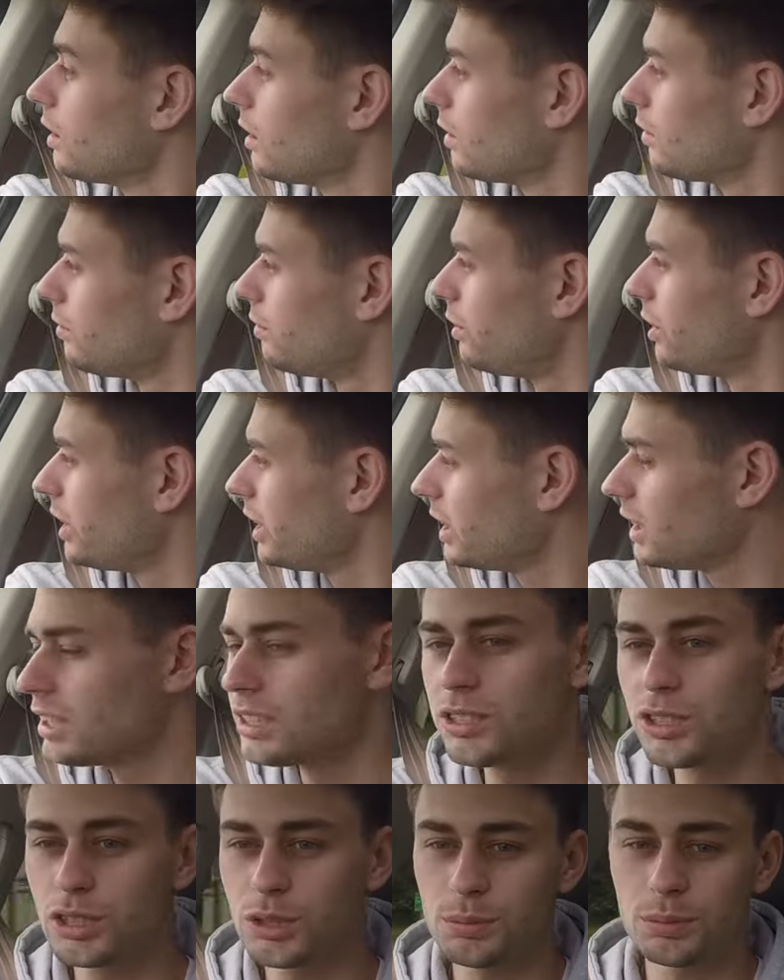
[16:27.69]
a really
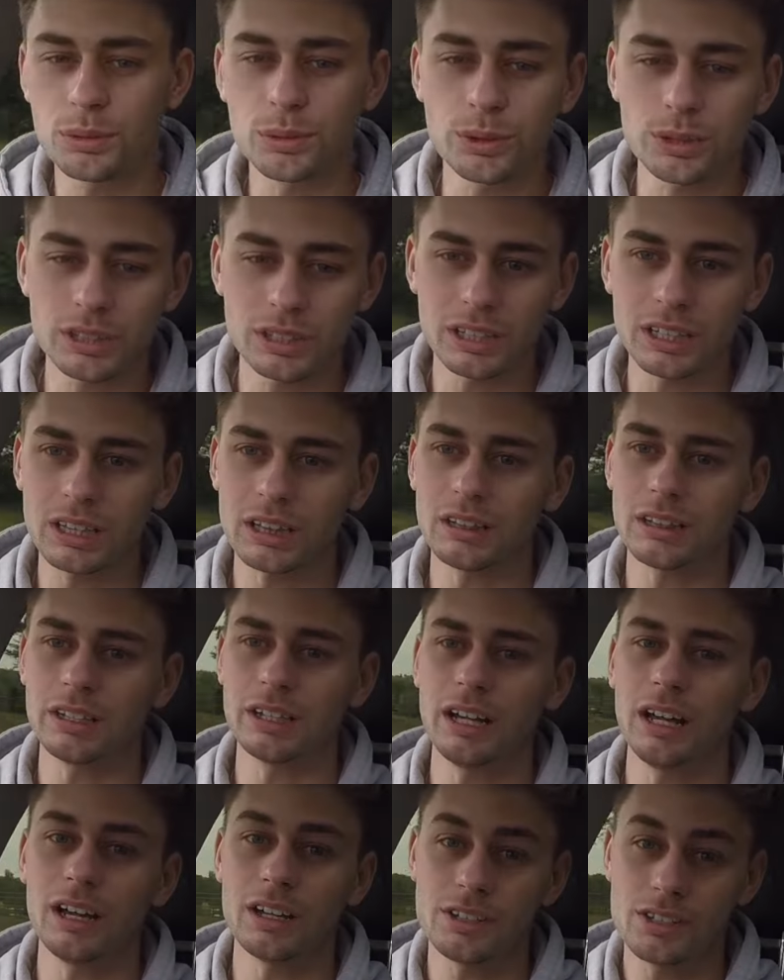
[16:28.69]
sporty little
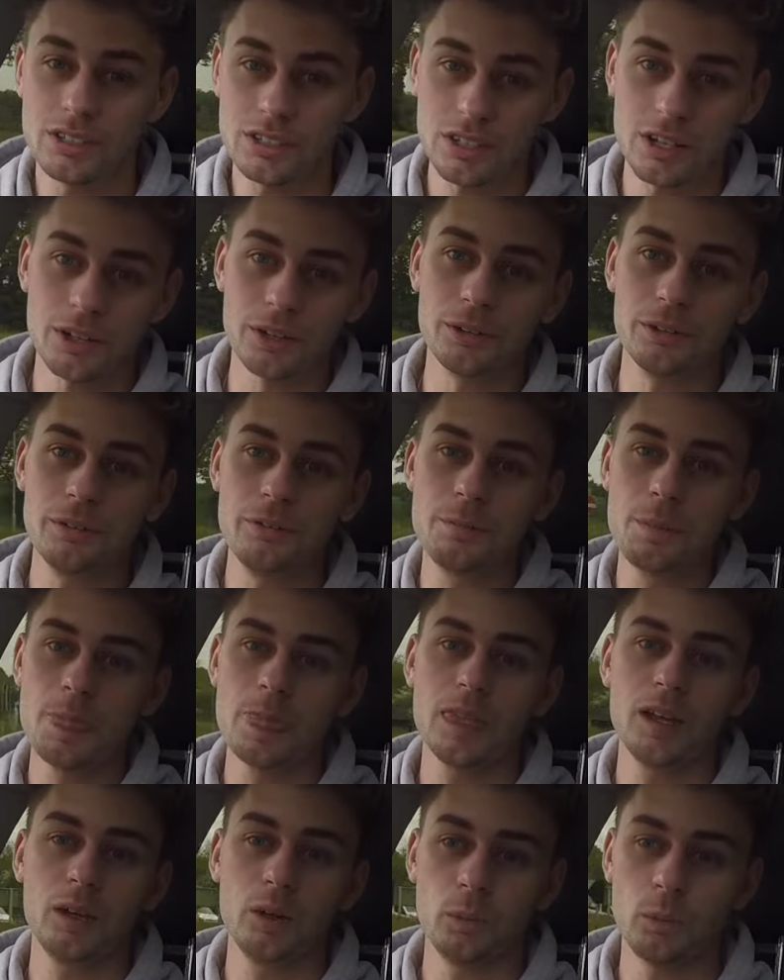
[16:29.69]
car. So
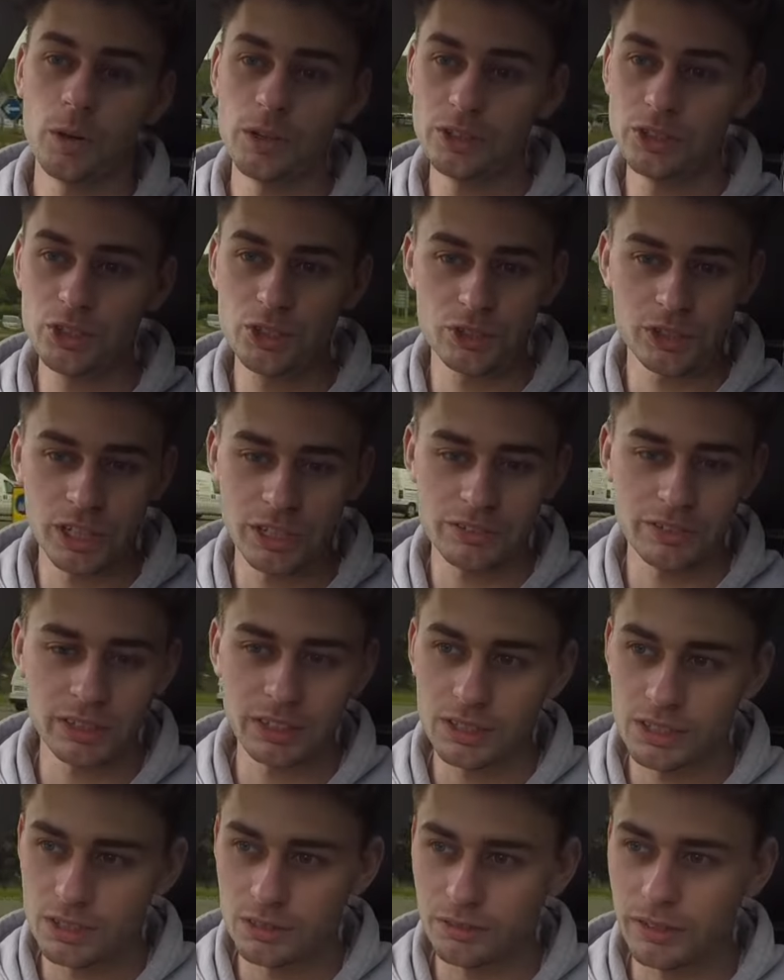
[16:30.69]
when you're driving
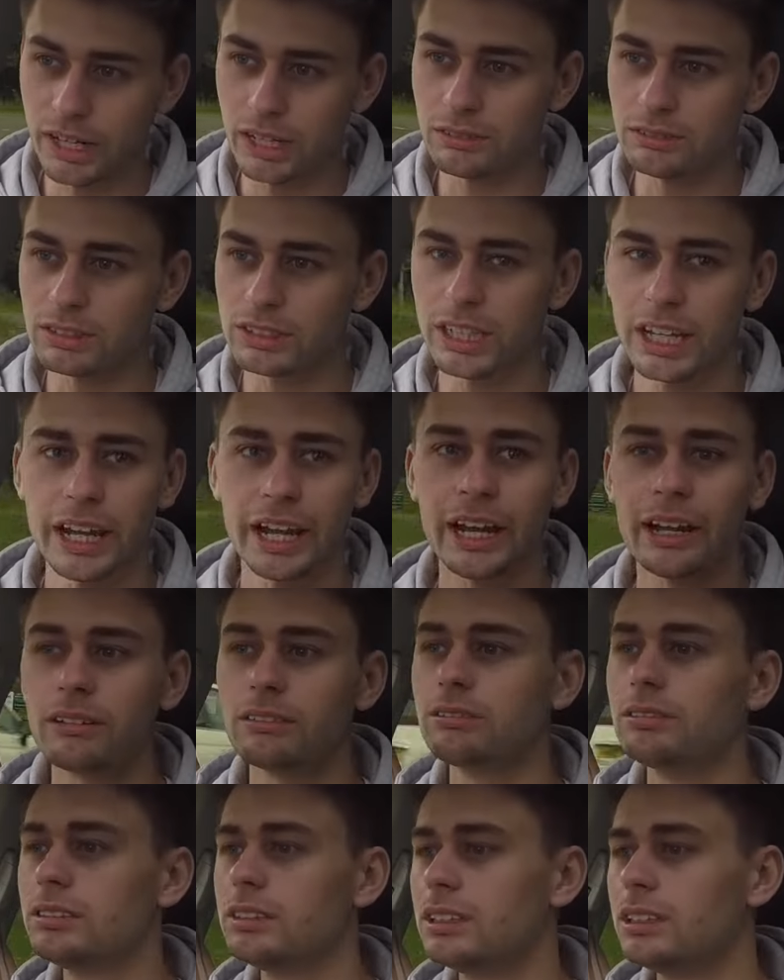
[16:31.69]
this around
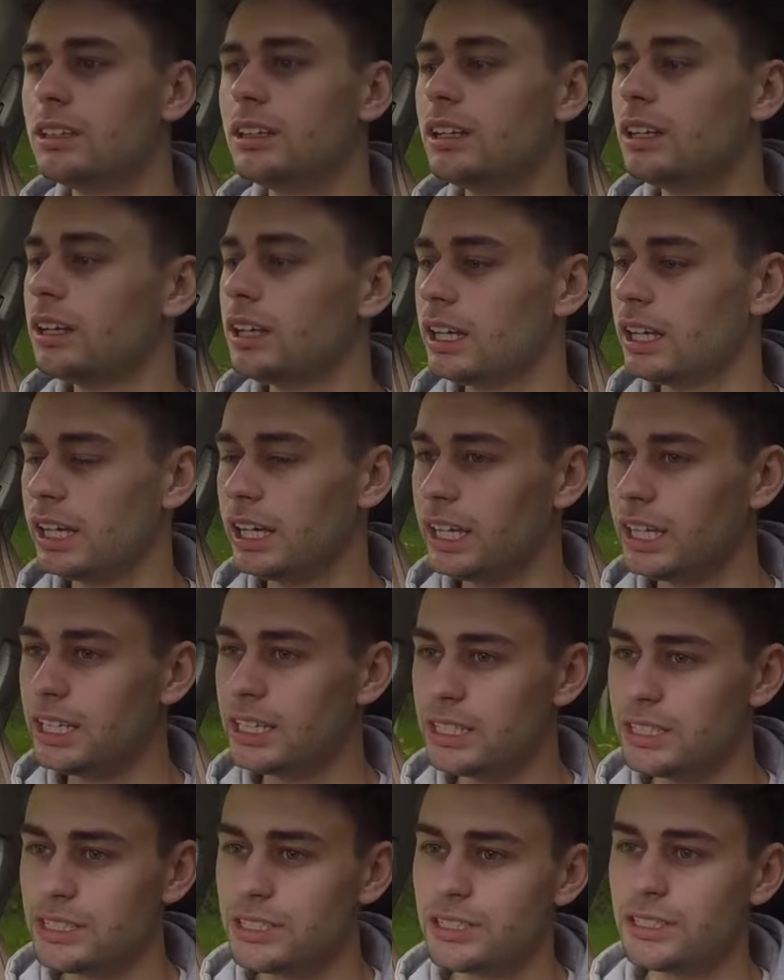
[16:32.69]
town, it
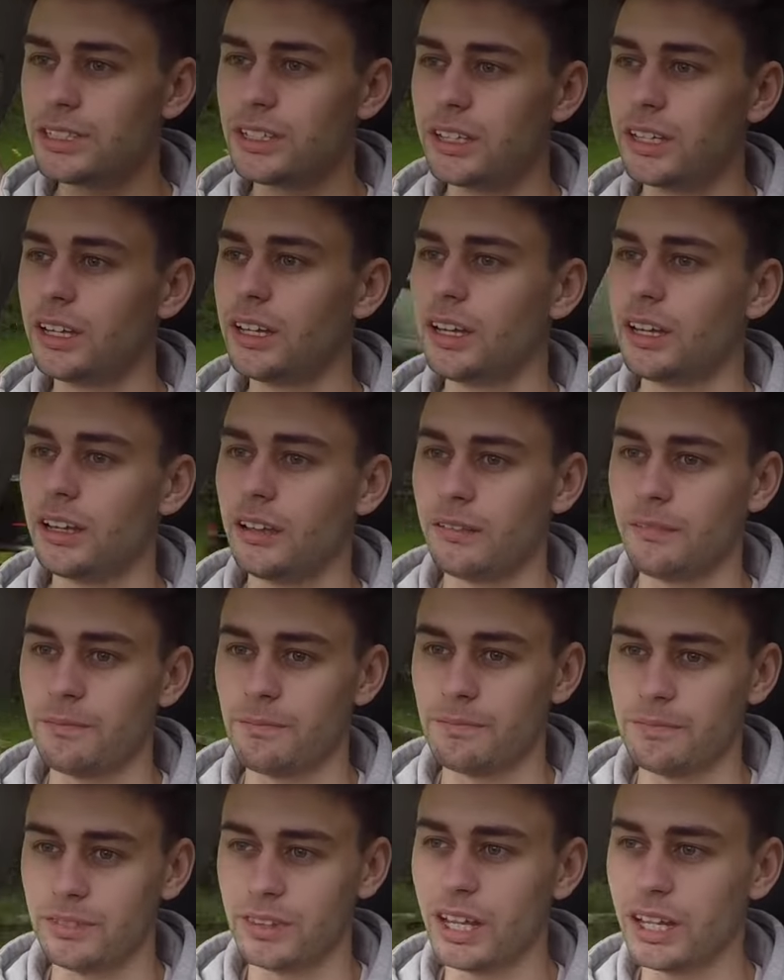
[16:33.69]
is
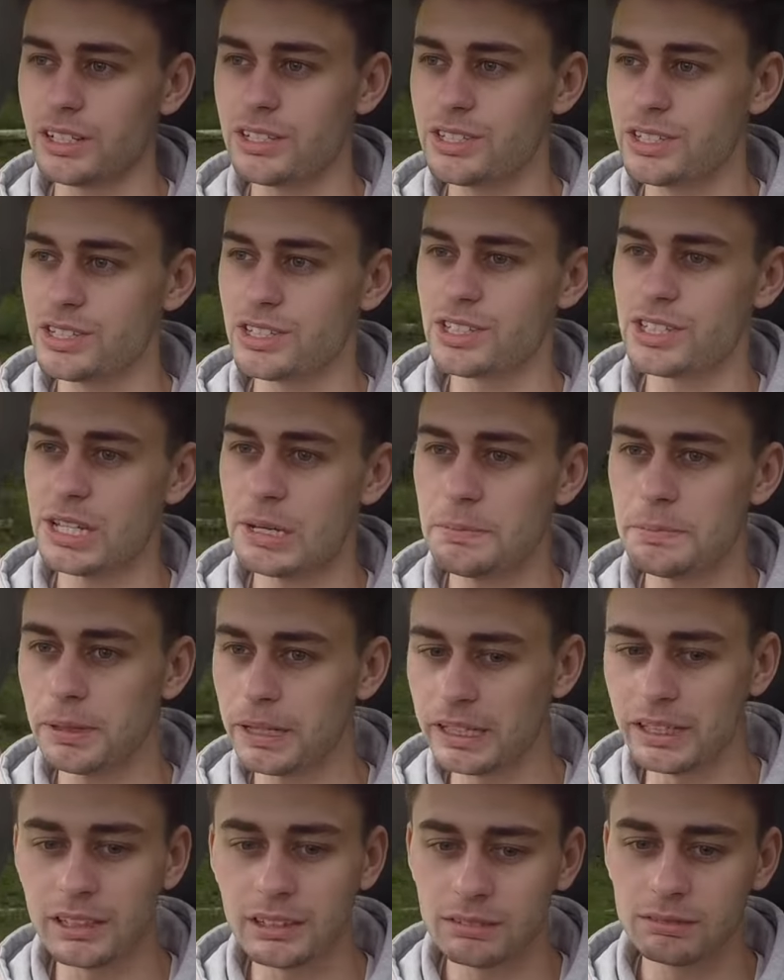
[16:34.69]
nice and
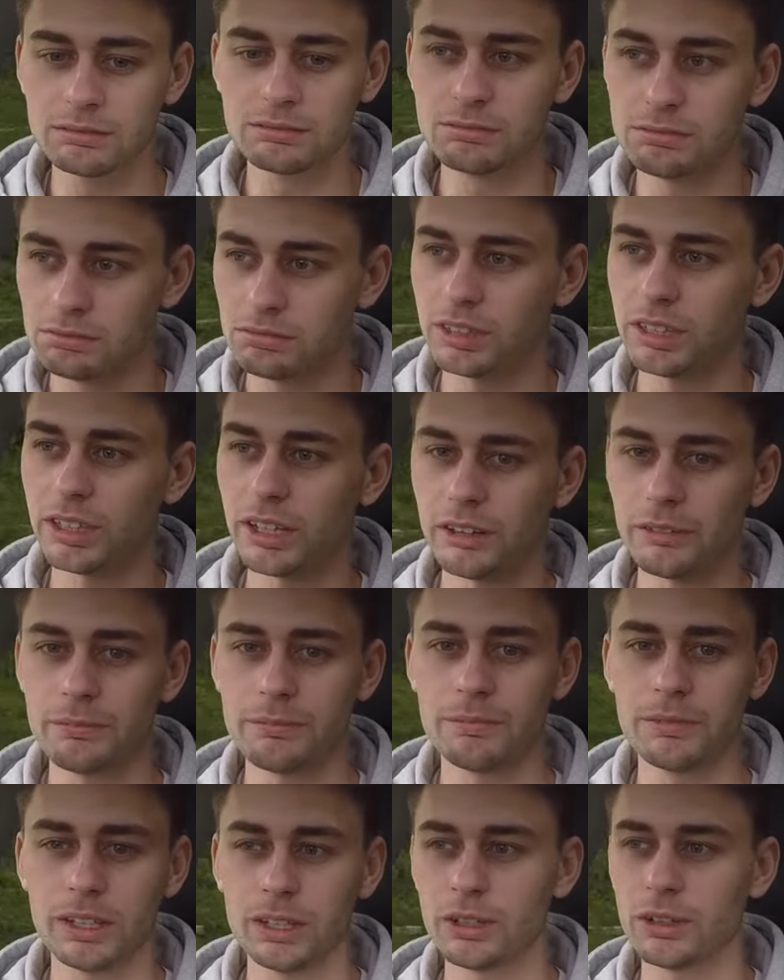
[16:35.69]
zippy. You know,
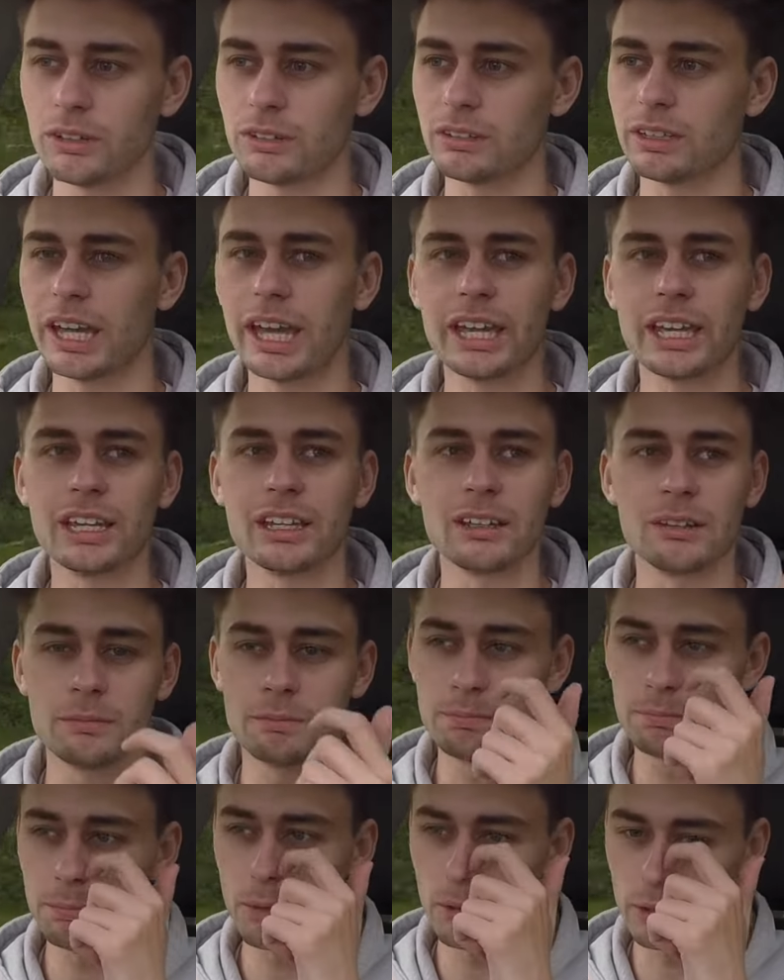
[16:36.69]
you're not getting
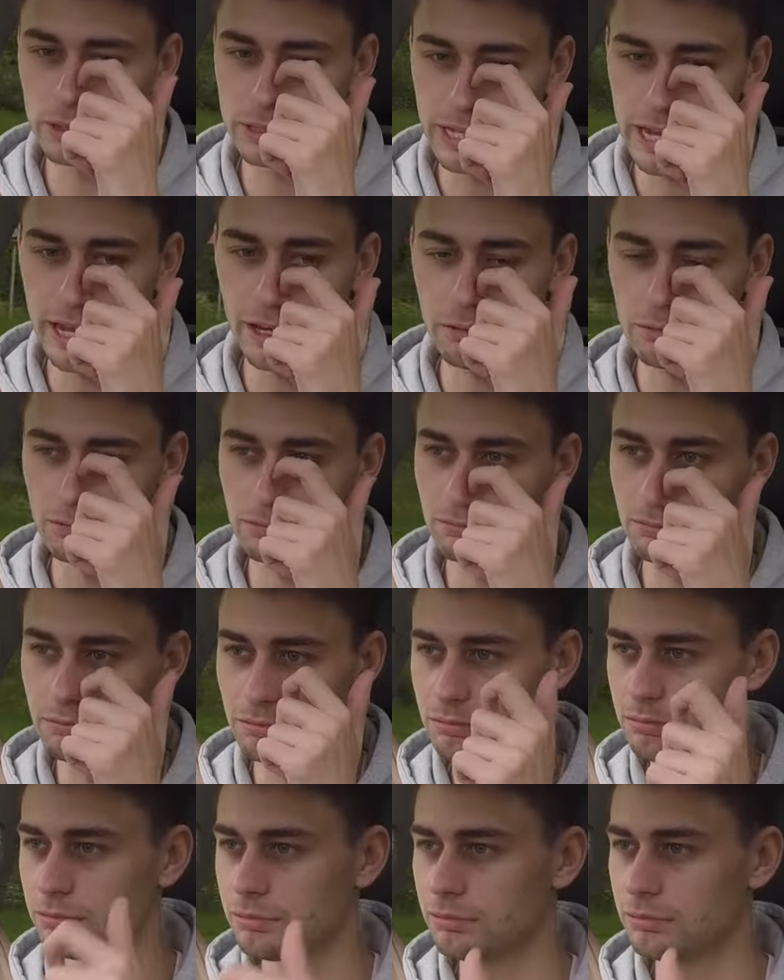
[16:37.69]
bogged down